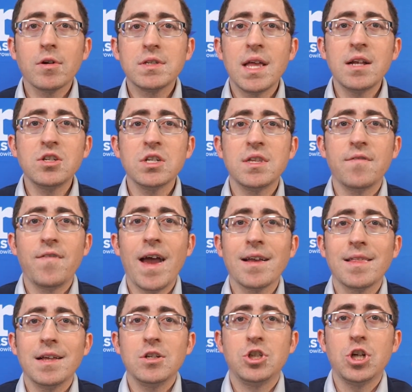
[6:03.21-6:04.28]
it's not just the
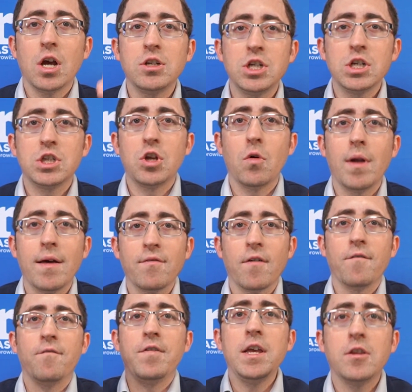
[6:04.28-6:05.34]
fact that judges don't have
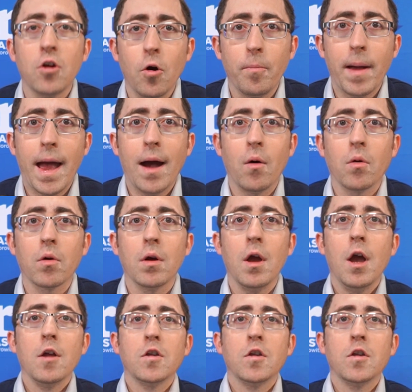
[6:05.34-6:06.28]
a veto power